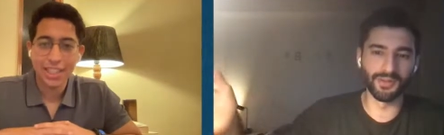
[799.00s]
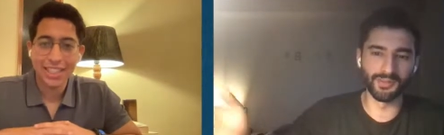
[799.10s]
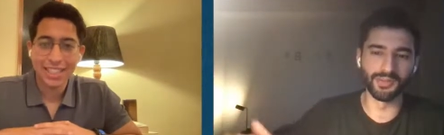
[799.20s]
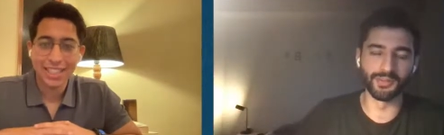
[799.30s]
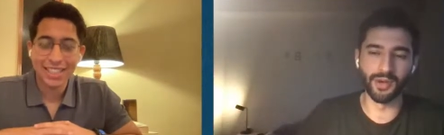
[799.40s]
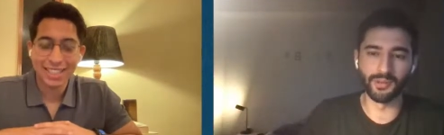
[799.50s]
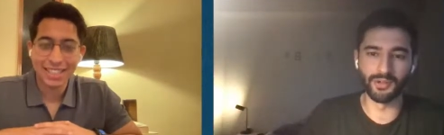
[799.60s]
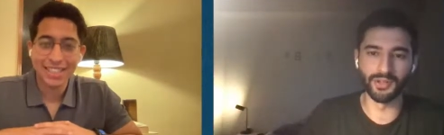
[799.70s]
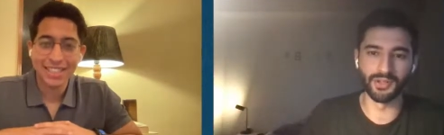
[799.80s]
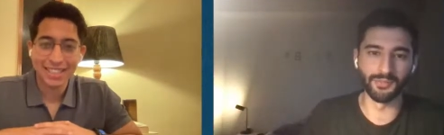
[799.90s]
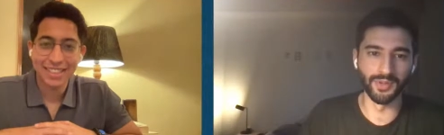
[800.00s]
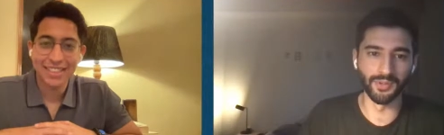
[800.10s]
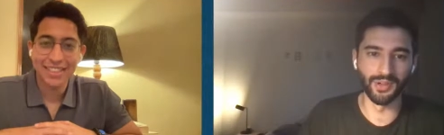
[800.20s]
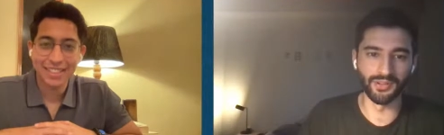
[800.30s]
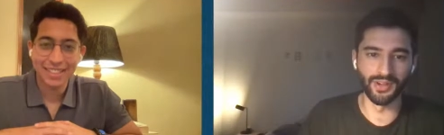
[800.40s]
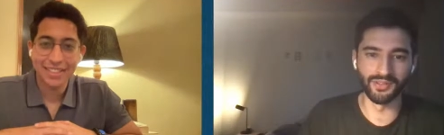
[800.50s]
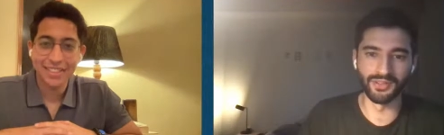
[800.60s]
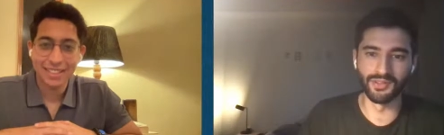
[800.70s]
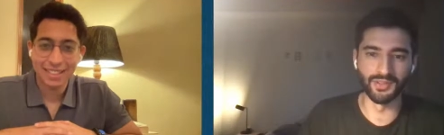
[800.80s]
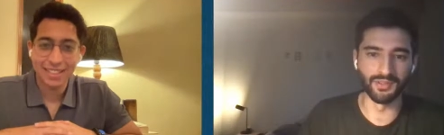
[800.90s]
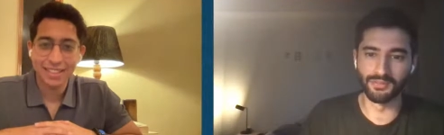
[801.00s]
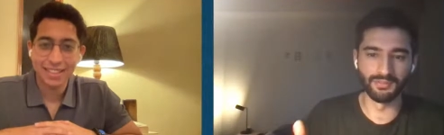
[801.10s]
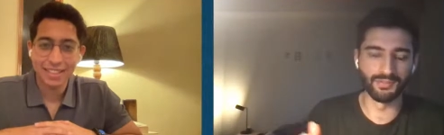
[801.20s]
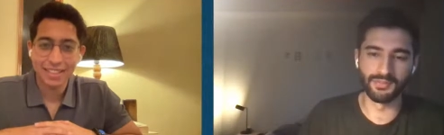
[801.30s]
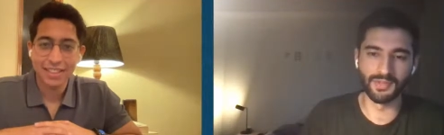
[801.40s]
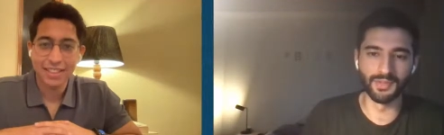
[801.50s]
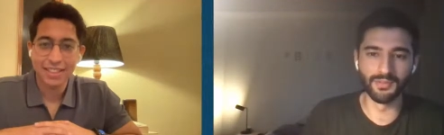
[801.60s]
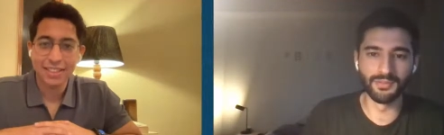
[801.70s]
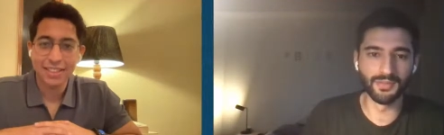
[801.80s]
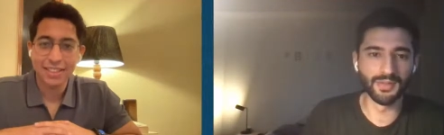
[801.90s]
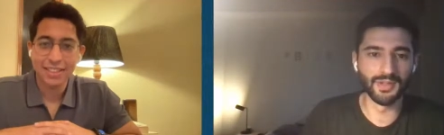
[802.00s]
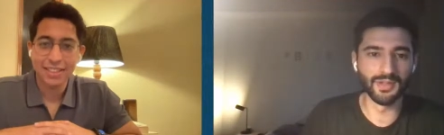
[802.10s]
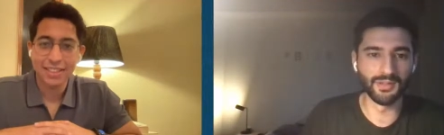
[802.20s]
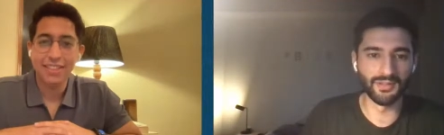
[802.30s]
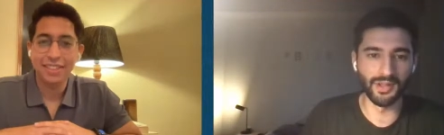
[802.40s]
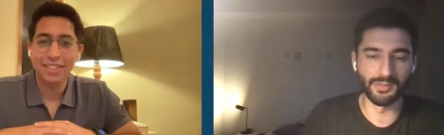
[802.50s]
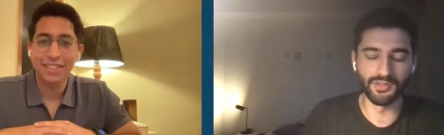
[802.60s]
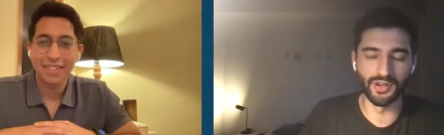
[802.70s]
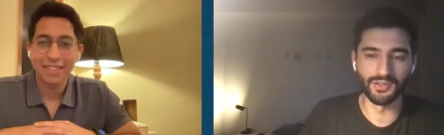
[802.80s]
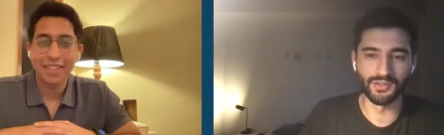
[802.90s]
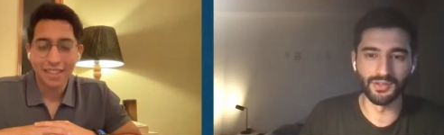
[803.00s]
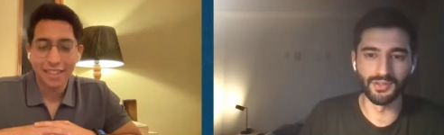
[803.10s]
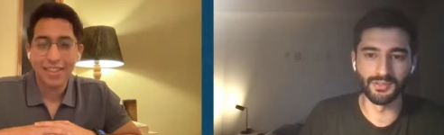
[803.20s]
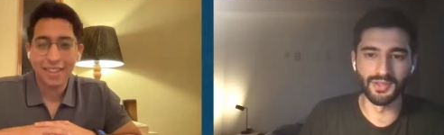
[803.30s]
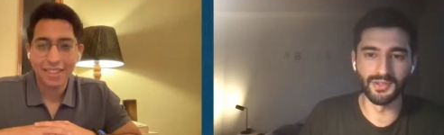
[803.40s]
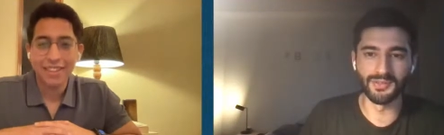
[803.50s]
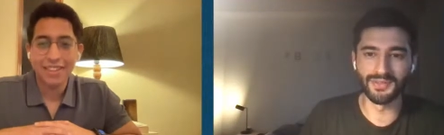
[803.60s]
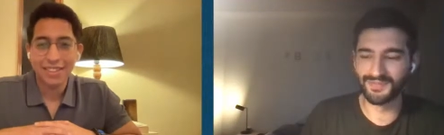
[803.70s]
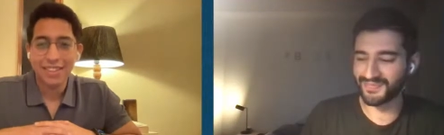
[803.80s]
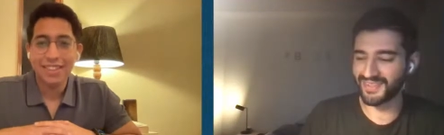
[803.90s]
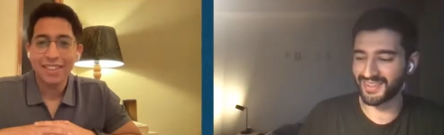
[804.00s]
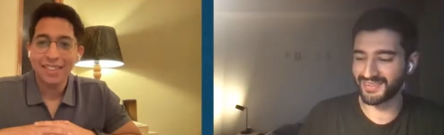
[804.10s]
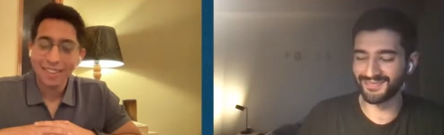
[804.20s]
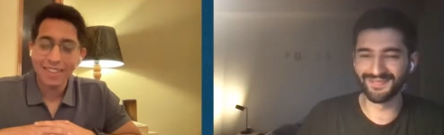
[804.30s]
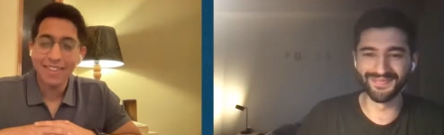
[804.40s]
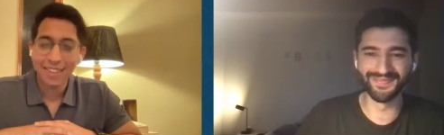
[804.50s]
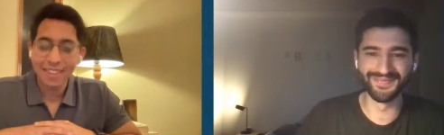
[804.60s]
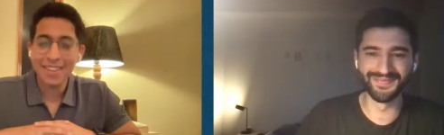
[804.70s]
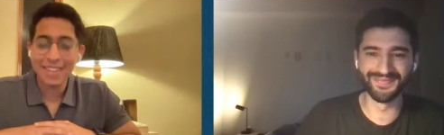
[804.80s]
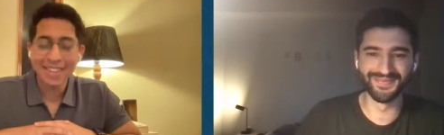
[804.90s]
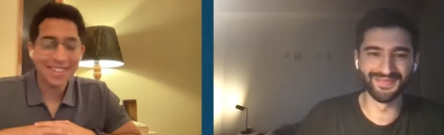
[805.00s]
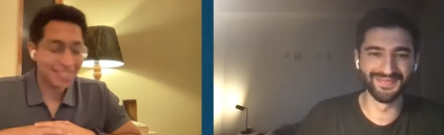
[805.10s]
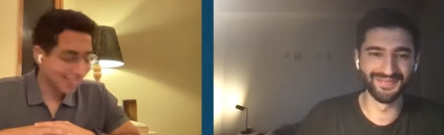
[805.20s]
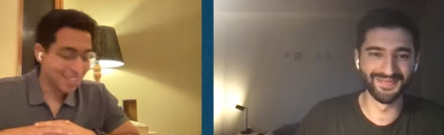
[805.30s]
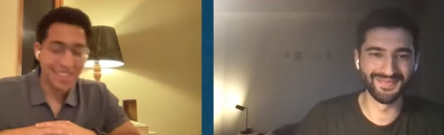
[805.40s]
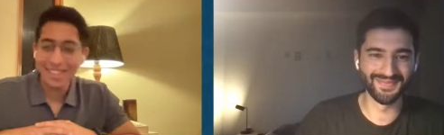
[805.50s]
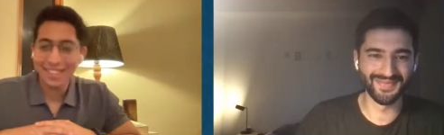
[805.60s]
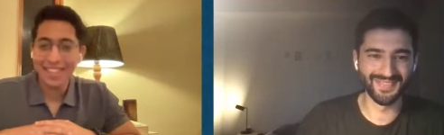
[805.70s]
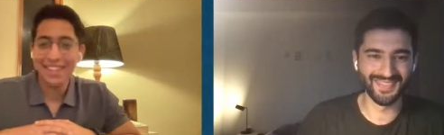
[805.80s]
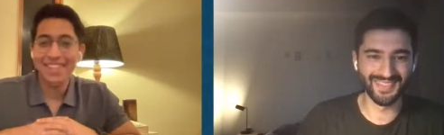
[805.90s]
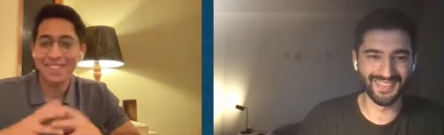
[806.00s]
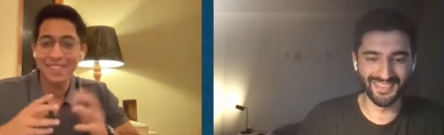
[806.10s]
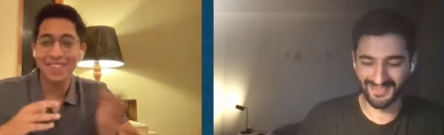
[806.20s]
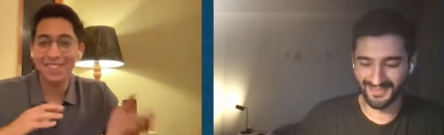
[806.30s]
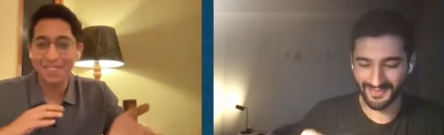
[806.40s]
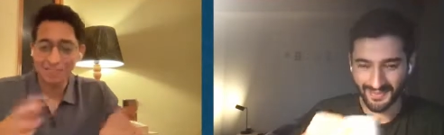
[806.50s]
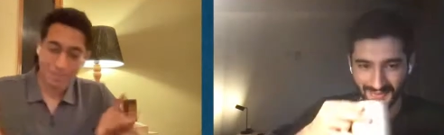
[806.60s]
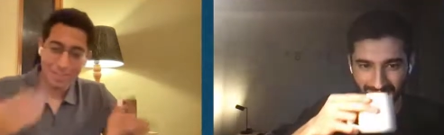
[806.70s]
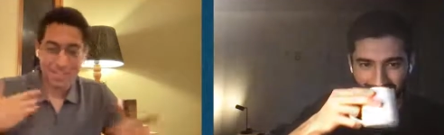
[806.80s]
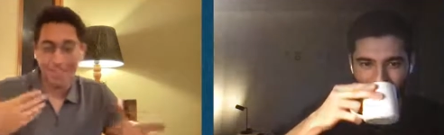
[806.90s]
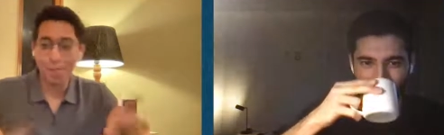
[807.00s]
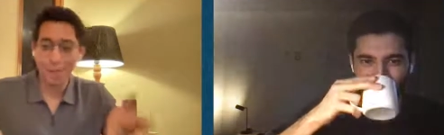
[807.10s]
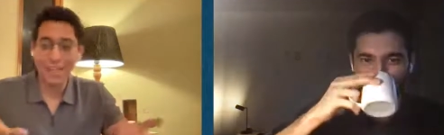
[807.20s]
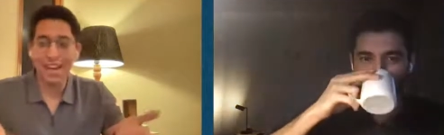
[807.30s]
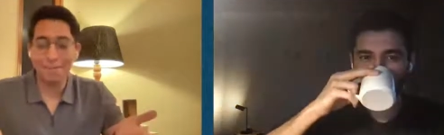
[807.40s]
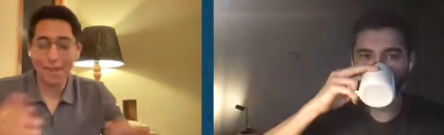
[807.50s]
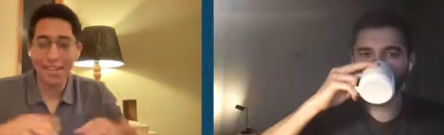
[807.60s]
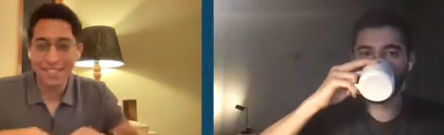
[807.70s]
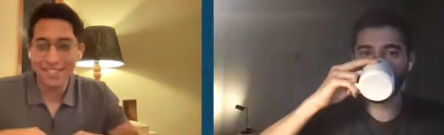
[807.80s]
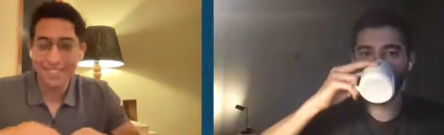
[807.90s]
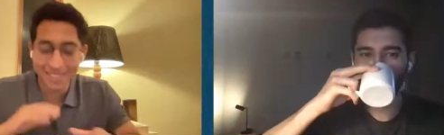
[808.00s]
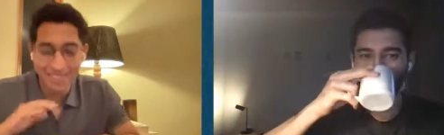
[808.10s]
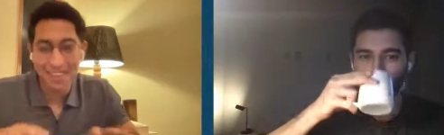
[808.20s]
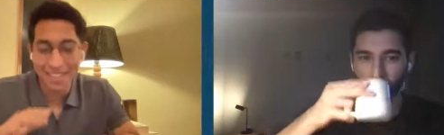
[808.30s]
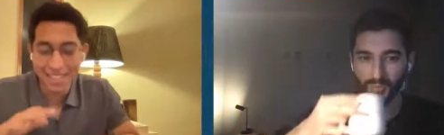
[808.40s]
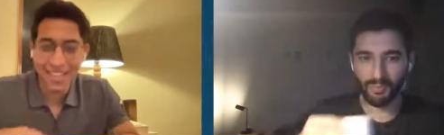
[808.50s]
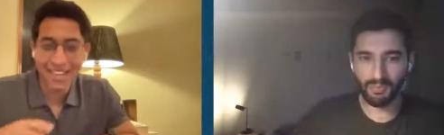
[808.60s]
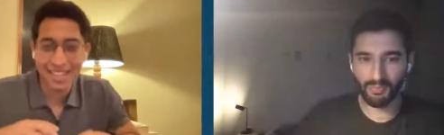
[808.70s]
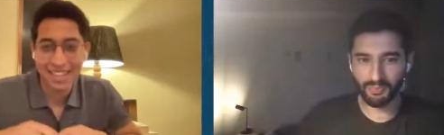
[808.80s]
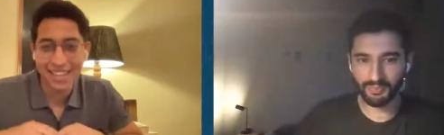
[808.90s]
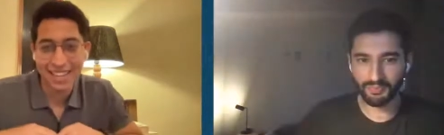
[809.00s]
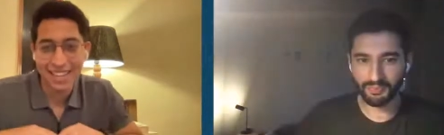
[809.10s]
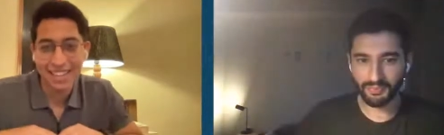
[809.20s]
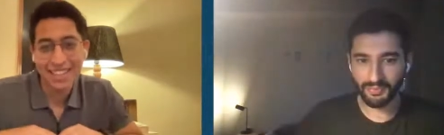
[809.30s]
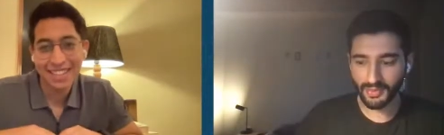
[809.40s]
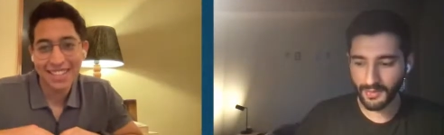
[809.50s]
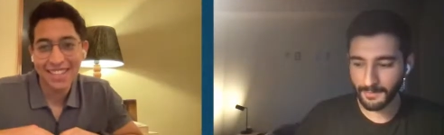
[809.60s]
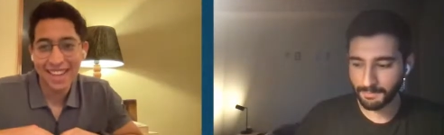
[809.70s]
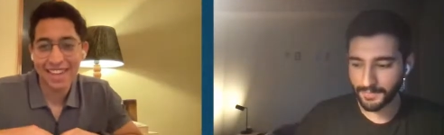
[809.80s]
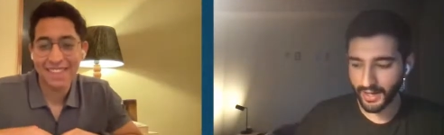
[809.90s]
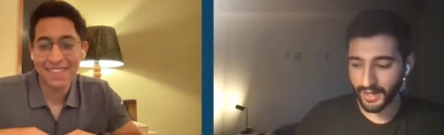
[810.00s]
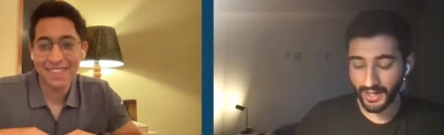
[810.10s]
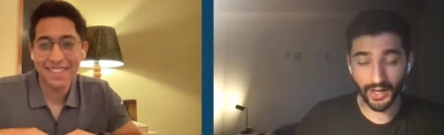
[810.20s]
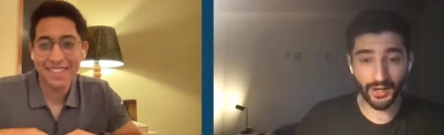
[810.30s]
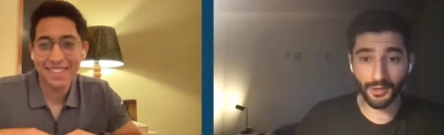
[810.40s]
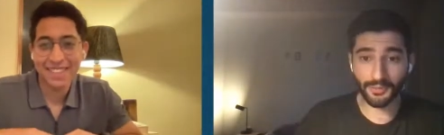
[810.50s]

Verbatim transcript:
Speaker 1: coffee is a byproduct of my work travels or you know, family travels too sometimes. You know.
Speaker 2: Oh, okay, so uh, that's very nice. I mean, you mm-hmm. the work life balance you're already getting kind of. I, I